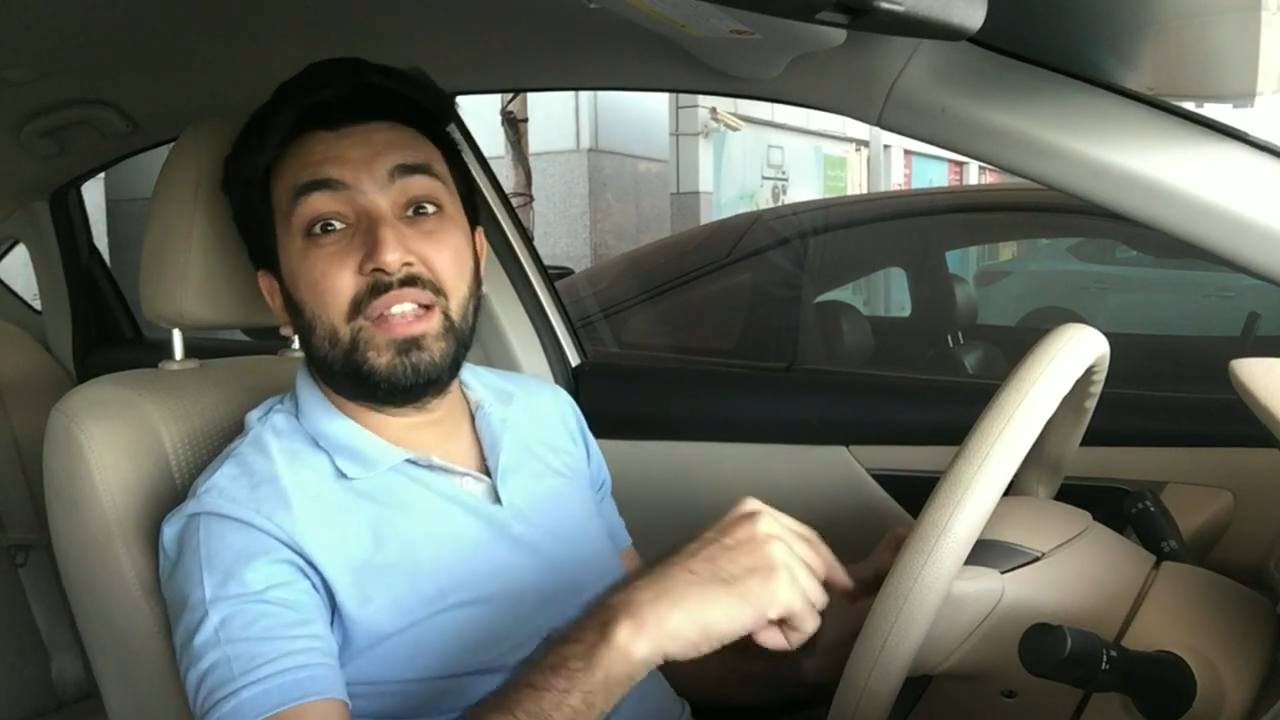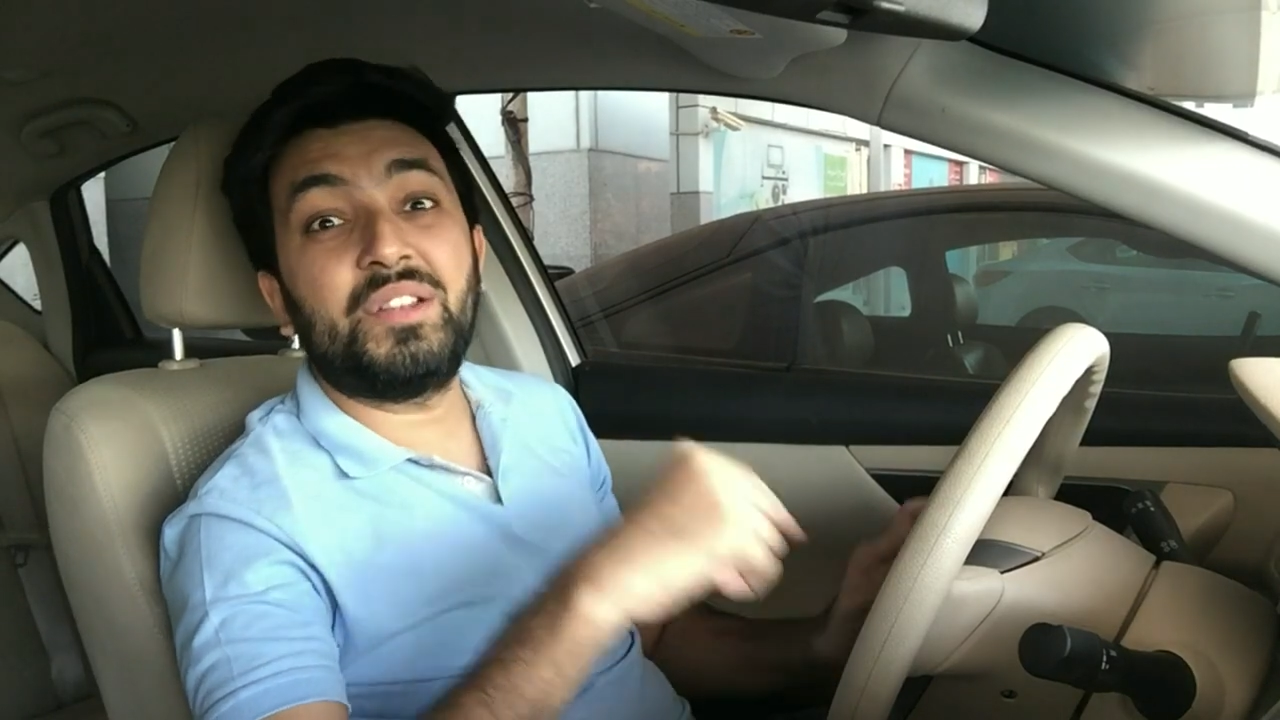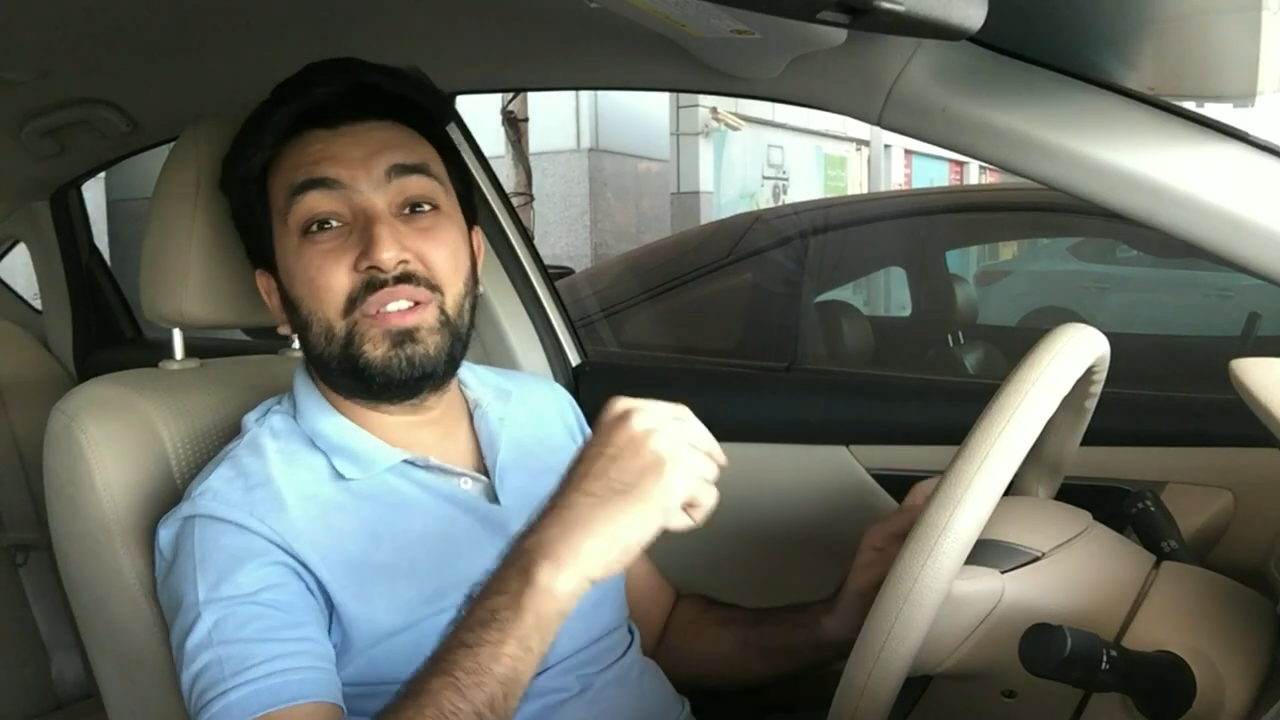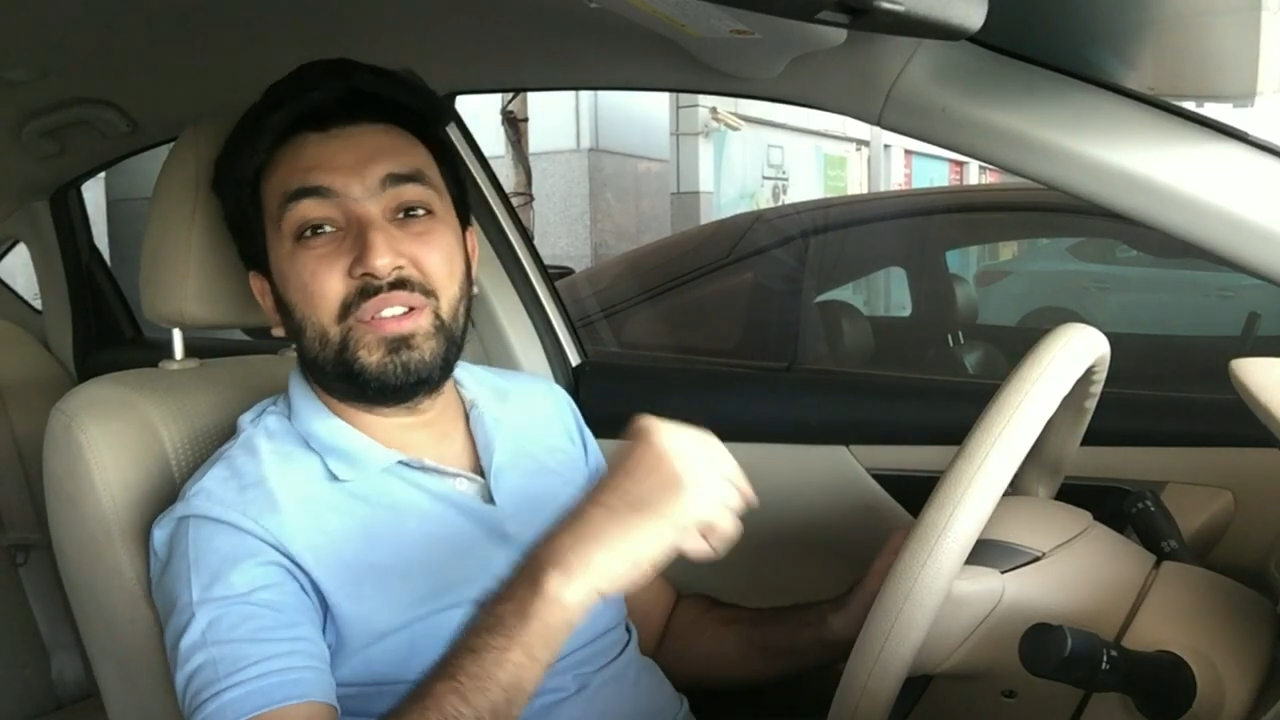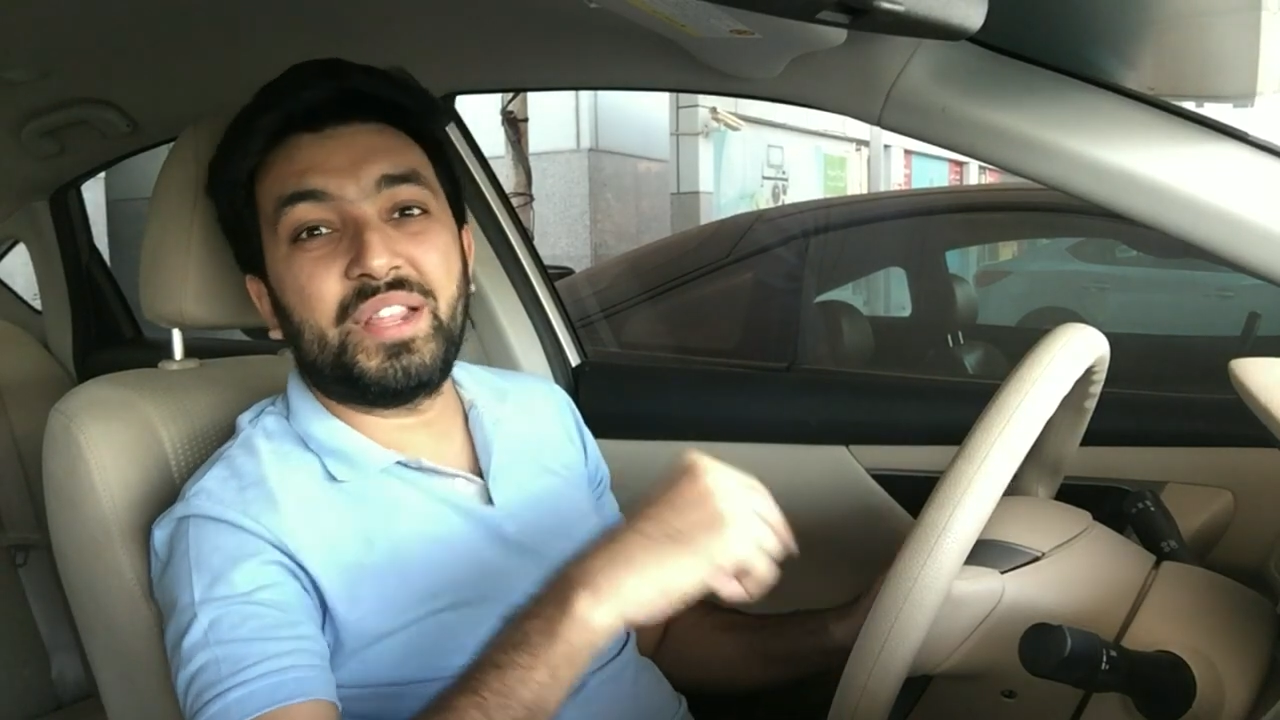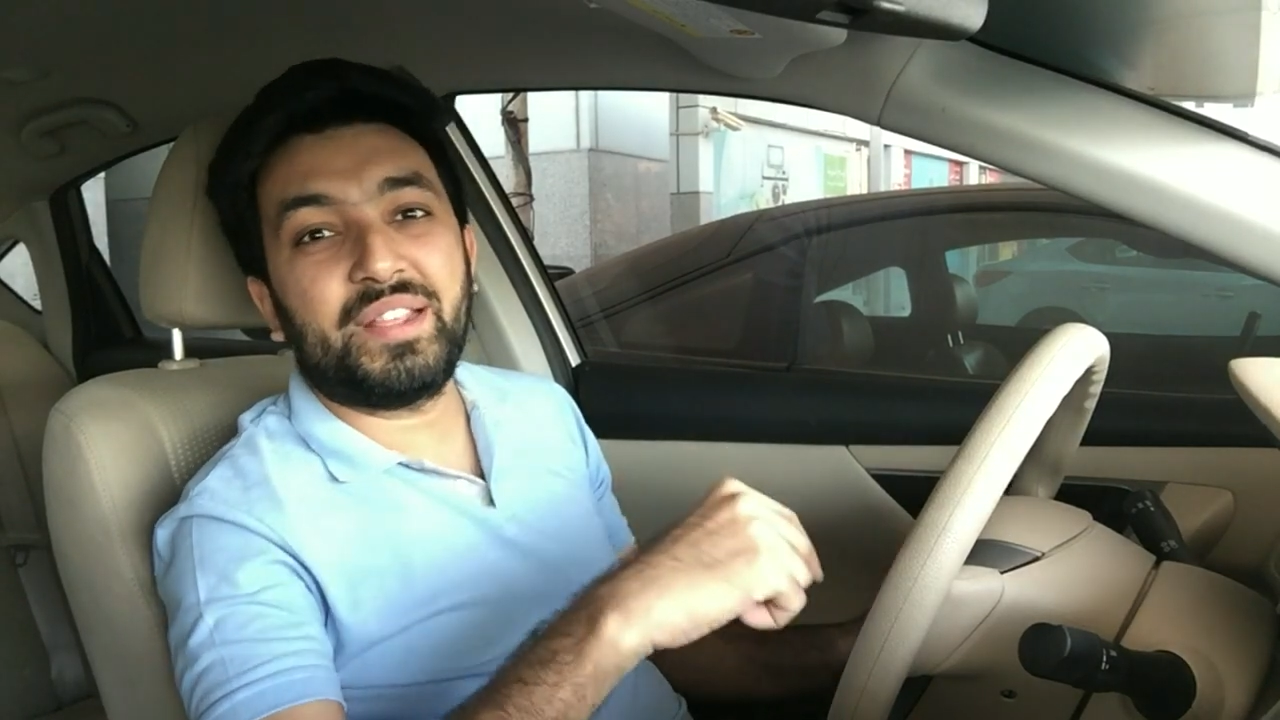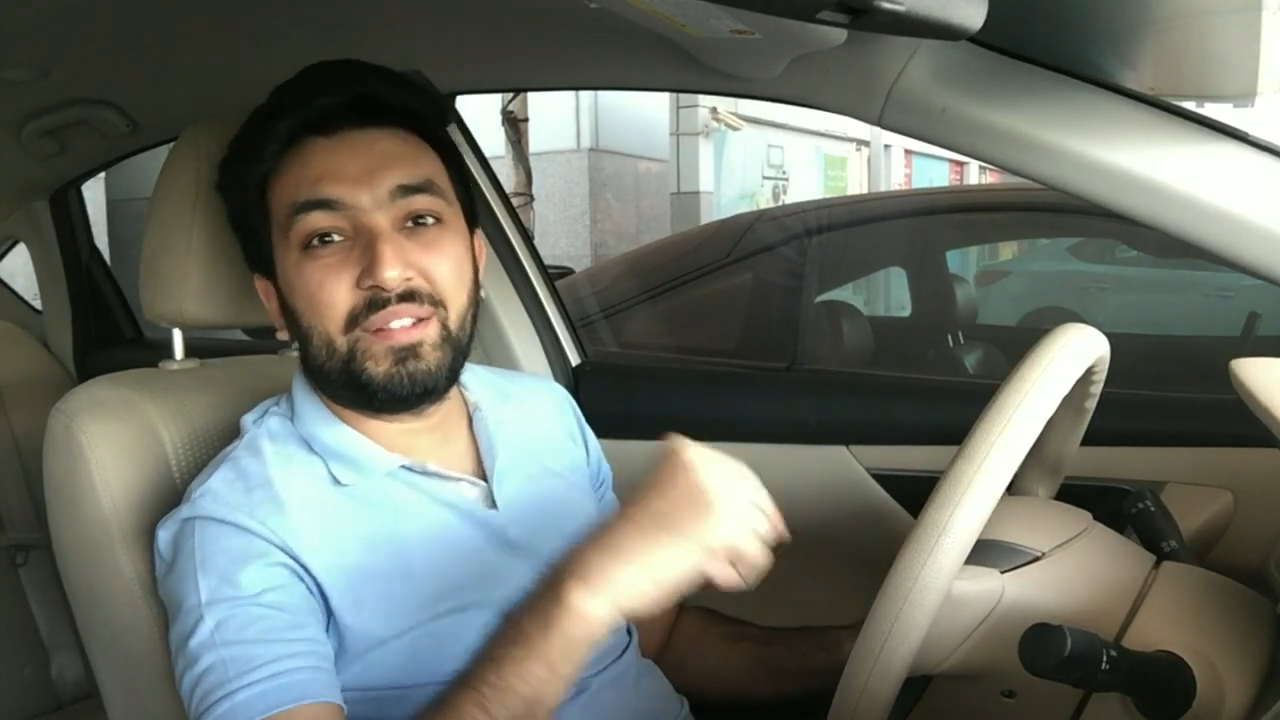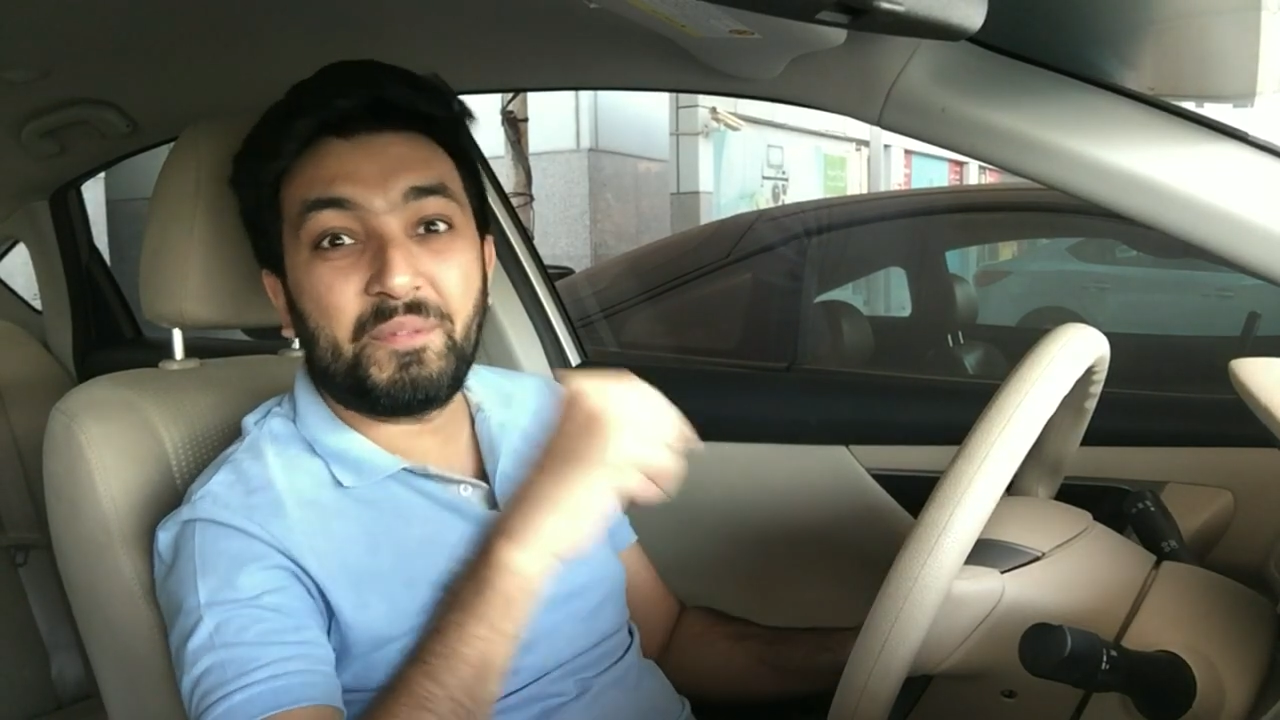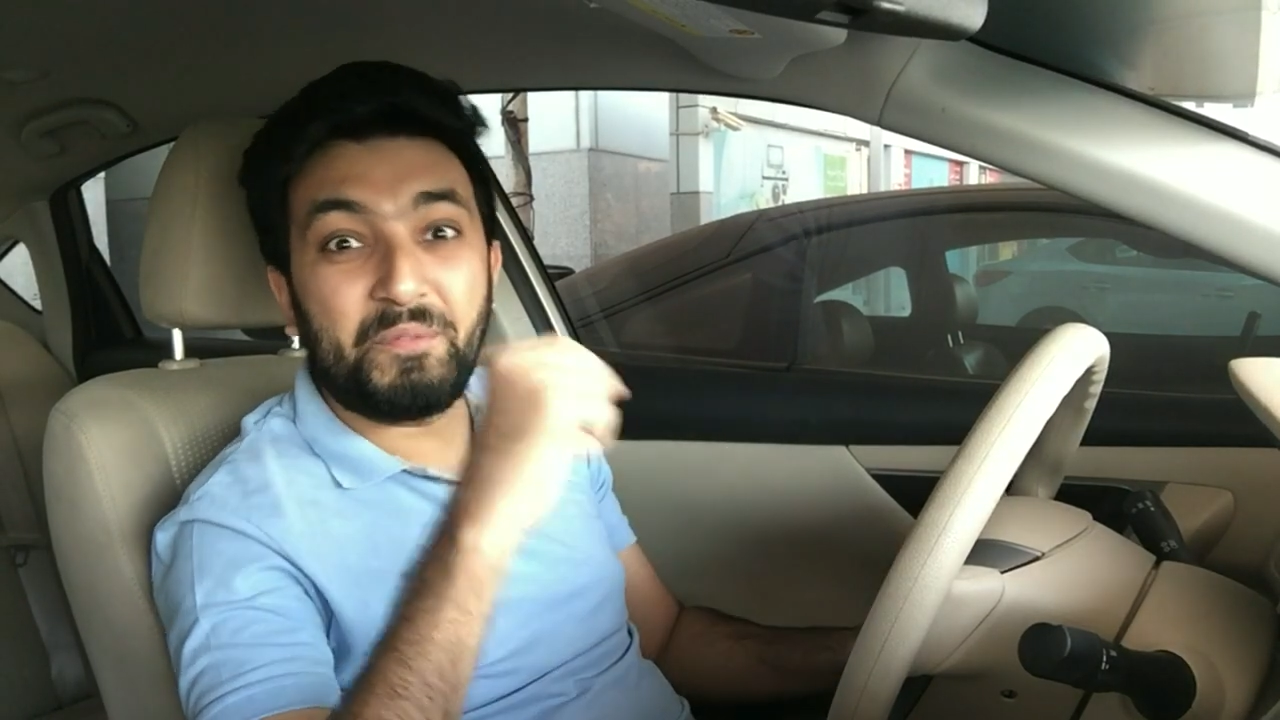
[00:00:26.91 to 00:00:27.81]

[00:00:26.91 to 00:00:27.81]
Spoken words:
in today's